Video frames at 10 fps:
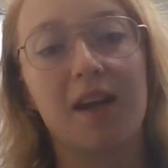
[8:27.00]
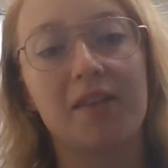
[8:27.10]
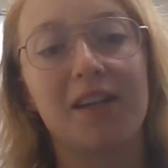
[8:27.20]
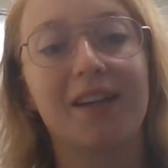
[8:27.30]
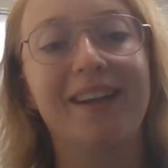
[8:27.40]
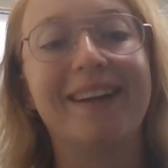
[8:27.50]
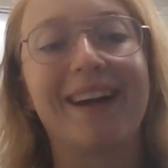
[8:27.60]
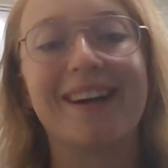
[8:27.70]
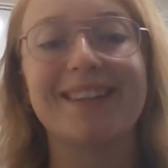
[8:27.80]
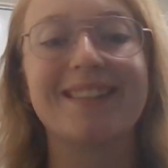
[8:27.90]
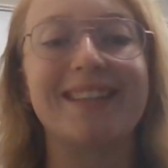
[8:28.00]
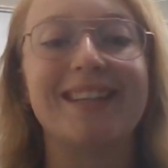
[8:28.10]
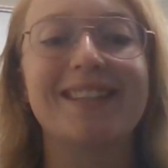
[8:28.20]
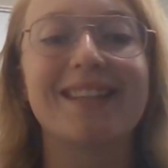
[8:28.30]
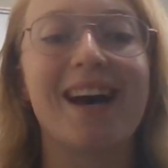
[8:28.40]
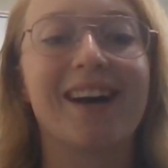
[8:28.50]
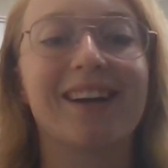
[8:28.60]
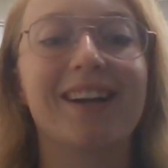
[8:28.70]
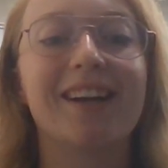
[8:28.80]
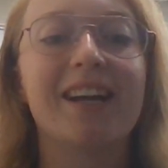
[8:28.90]
there are seeds that
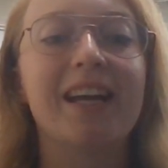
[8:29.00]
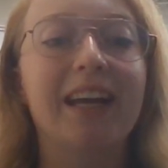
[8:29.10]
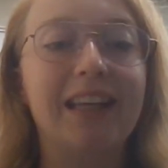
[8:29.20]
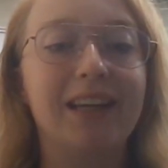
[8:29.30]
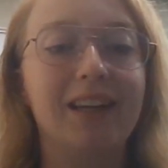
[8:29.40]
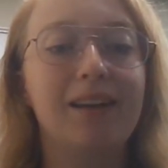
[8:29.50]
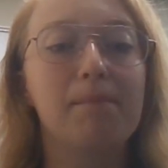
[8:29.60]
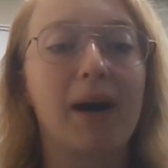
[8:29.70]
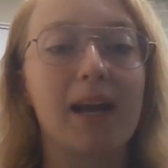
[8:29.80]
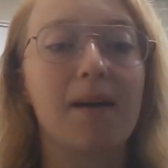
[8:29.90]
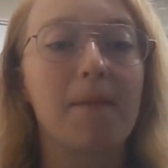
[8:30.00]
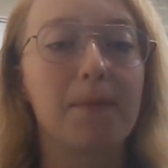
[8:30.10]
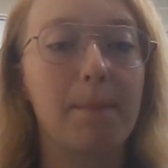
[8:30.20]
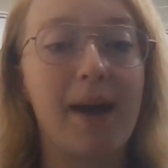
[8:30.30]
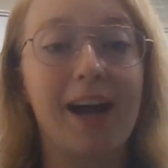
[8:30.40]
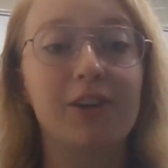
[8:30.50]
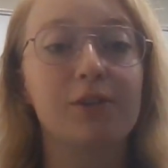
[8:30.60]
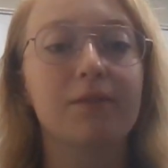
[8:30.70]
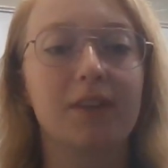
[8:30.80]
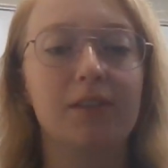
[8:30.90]
are eaten by the
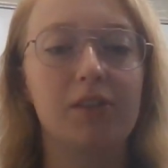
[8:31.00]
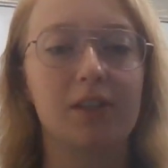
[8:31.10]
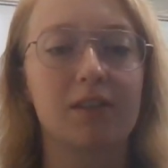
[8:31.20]
pacu fish. Here's